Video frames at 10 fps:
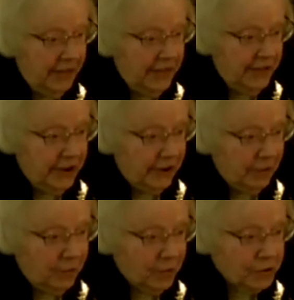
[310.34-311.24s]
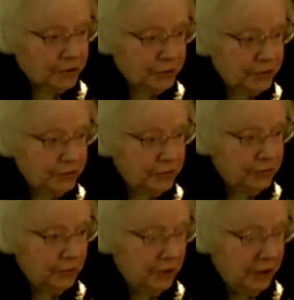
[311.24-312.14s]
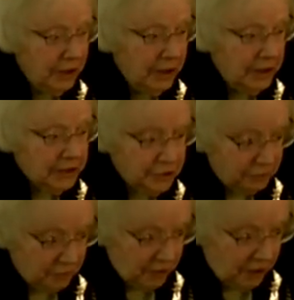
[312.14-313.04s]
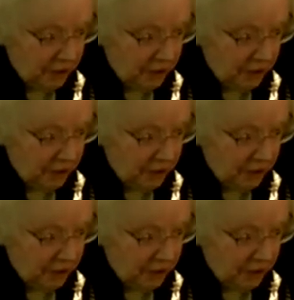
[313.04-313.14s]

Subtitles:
There were two children,